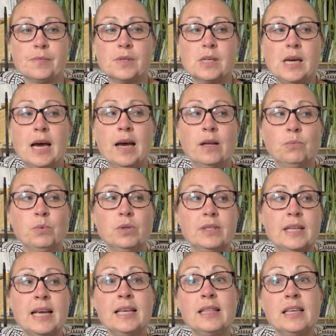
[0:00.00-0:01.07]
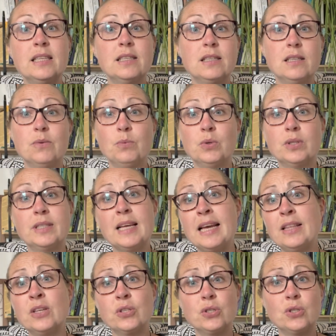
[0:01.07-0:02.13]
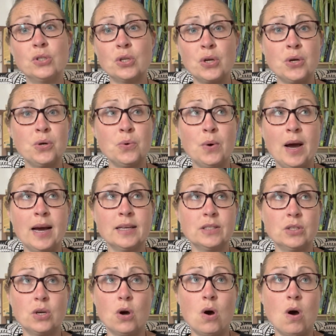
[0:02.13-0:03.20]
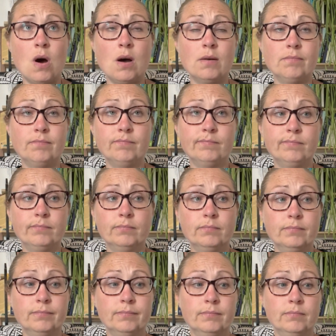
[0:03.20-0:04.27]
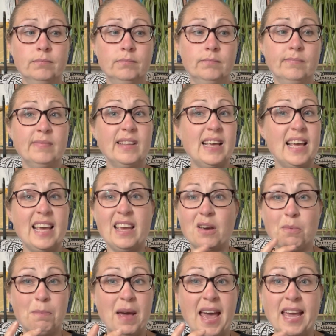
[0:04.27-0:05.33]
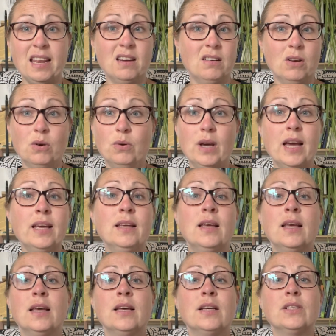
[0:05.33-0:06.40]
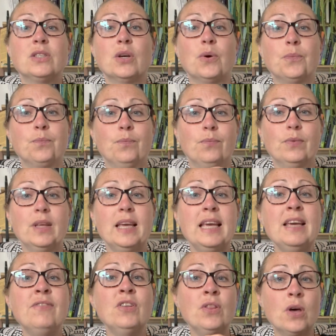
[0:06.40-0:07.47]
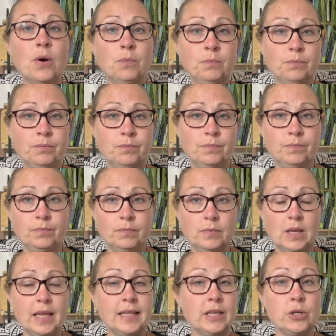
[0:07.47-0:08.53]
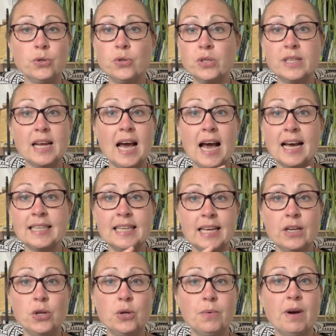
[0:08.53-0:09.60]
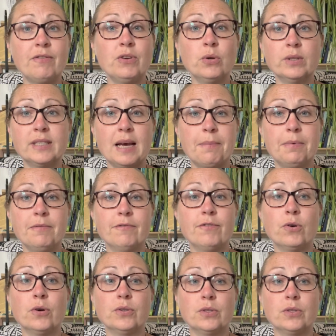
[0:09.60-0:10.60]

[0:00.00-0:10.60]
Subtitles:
And we'll say that Sue has got ear pain, okay? So even though, and then you just add in whoever you're tapping for.